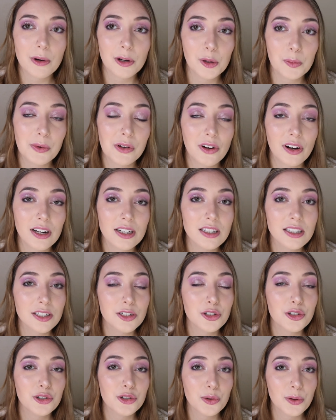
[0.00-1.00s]
I hope you guys
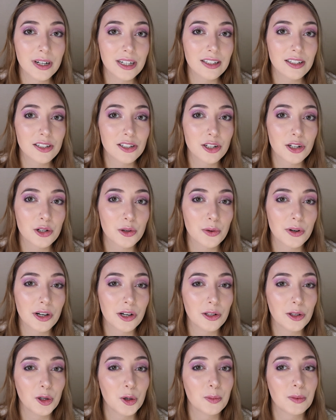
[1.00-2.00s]
enjoyed this
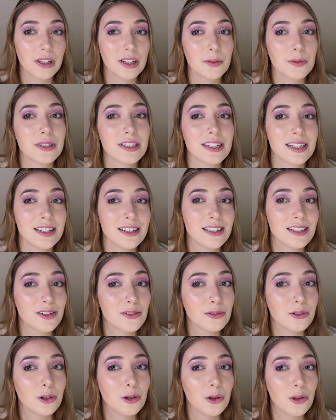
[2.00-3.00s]
tutorial. I hope that it was easy to
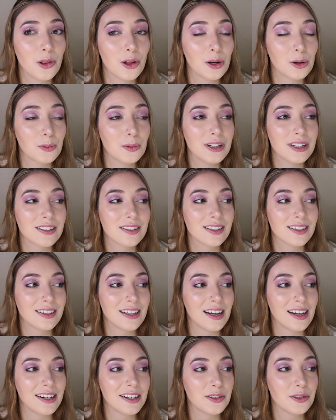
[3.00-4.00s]
follow along with and
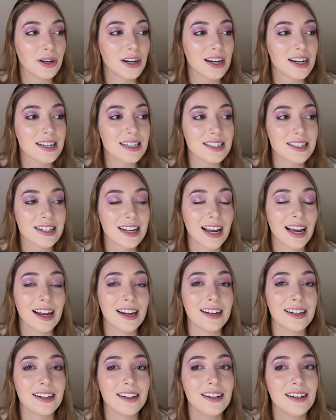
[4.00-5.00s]
that you guys
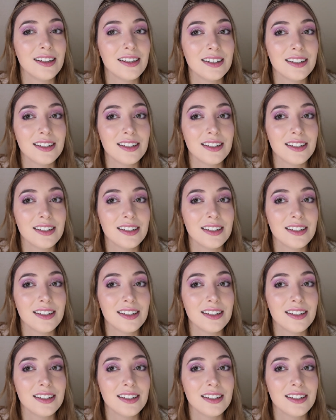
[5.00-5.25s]
can